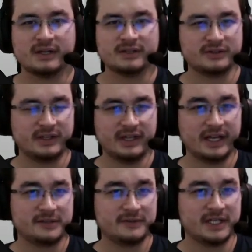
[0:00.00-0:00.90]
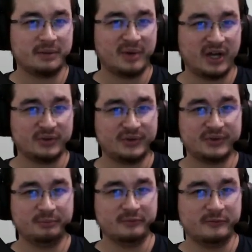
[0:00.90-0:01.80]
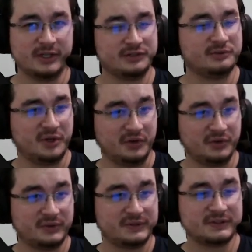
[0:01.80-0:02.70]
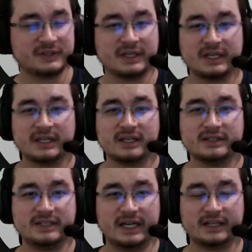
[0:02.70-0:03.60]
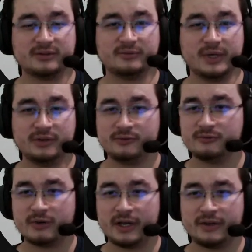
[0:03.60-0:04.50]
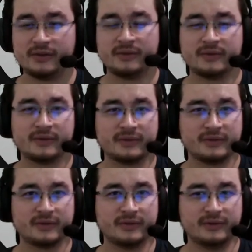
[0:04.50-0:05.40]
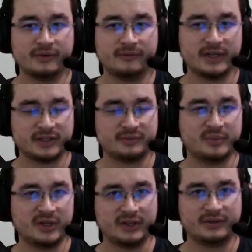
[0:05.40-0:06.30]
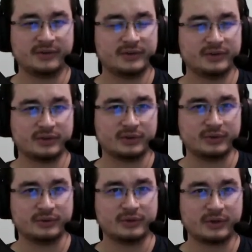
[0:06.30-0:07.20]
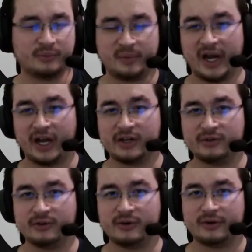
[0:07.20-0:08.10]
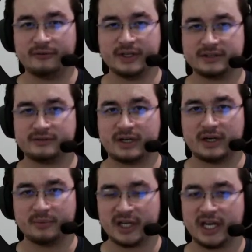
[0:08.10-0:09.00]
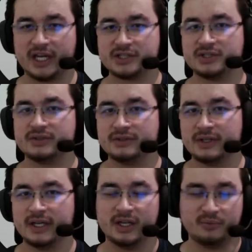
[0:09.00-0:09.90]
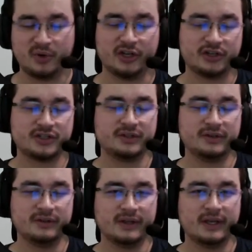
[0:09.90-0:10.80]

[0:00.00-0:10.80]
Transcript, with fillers: So the nice thing about virtual models is that when you run the virt build to compile your histoire application in production,